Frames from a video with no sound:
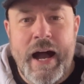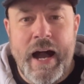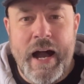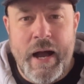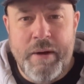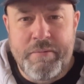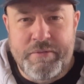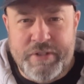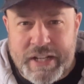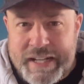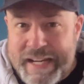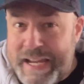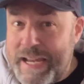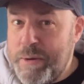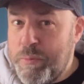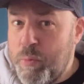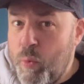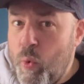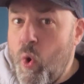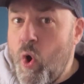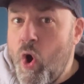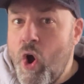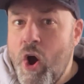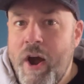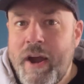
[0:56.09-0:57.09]
to keep
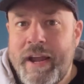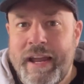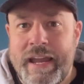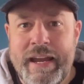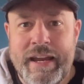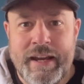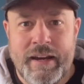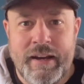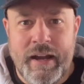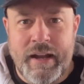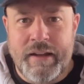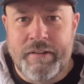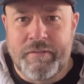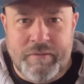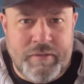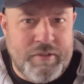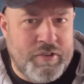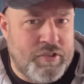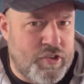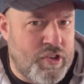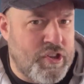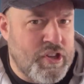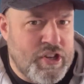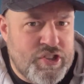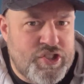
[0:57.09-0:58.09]
working at
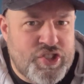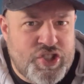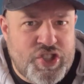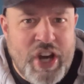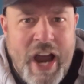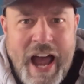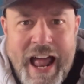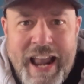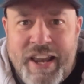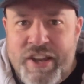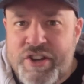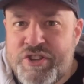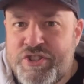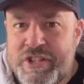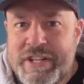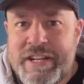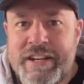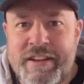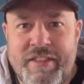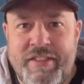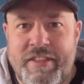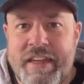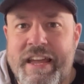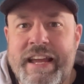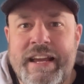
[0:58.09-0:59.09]
these
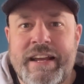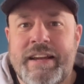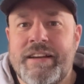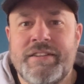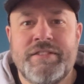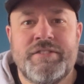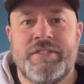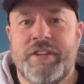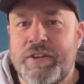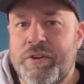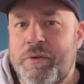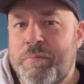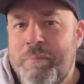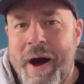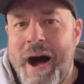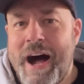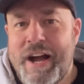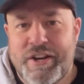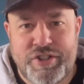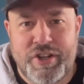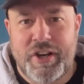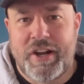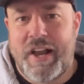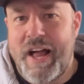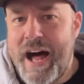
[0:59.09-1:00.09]
challenging things that
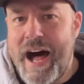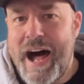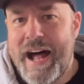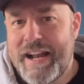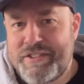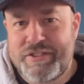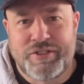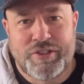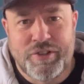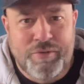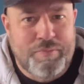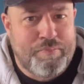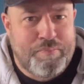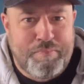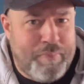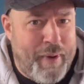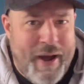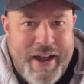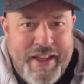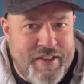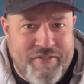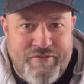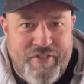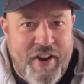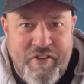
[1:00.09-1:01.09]
martial arts, you know,
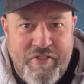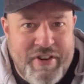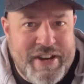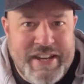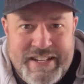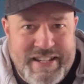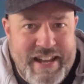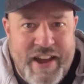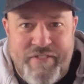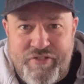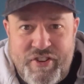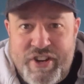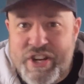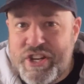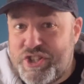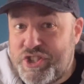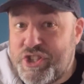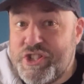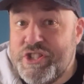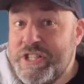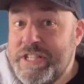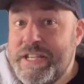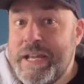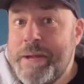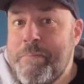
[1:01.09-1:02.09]
by the very
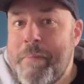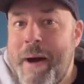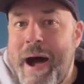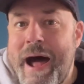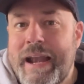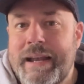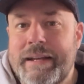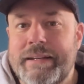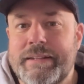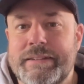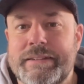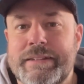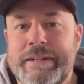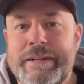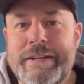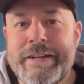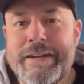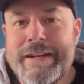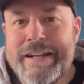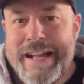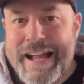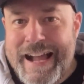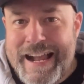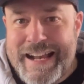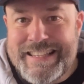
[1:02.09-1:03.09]
definition, demand.
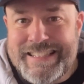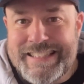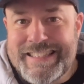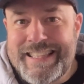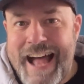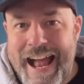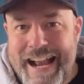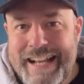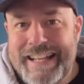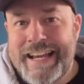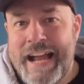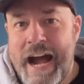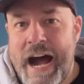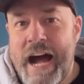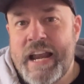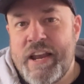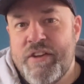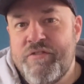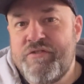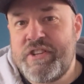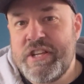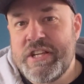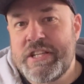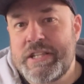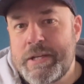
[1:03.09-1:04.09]
It's that kind of